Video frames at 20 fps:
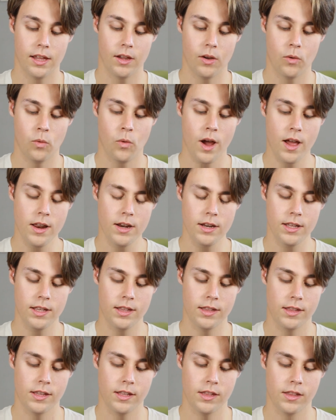One
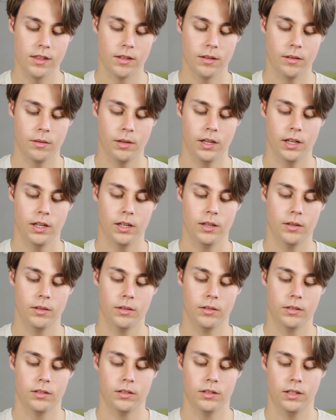is this
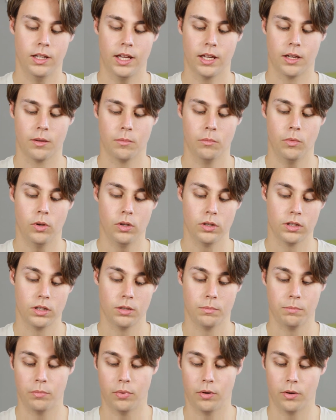like
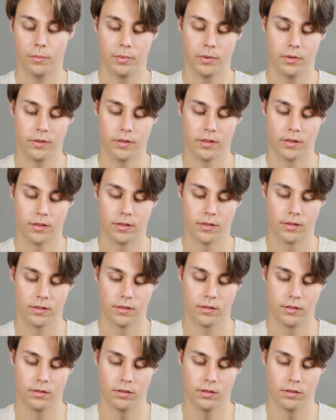multi-purpose